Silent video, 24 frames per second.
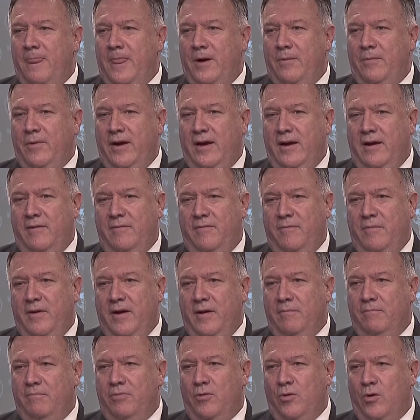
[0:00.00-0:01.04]
We have
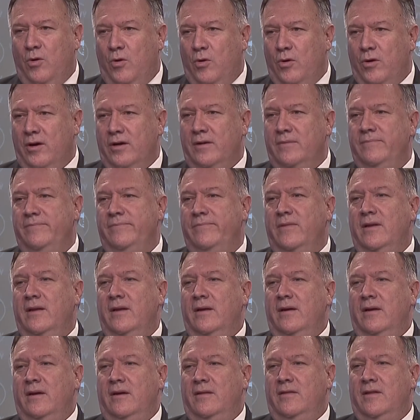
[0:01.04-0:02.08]
implored
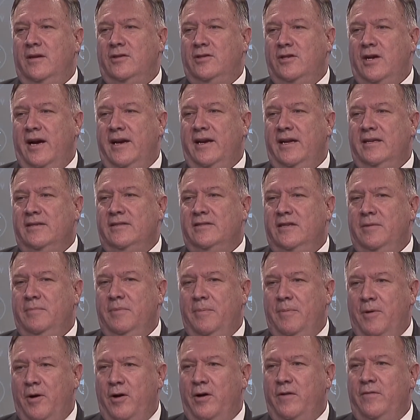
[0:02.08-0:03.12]
the Chinese to be
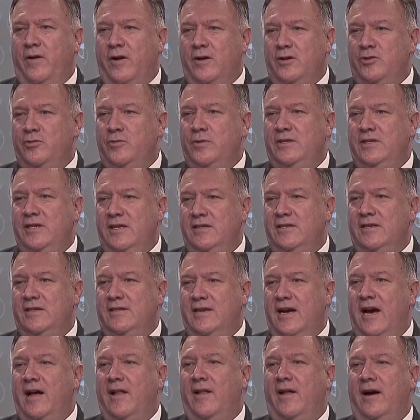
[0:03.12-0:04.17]
part of our strategic
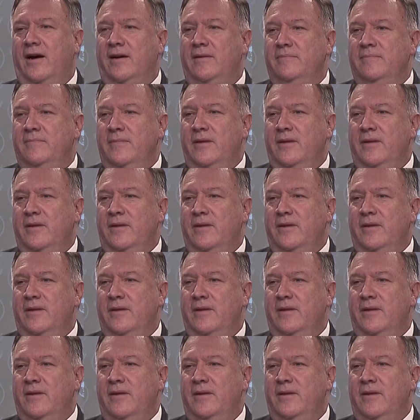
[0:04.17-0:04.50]
dialogue.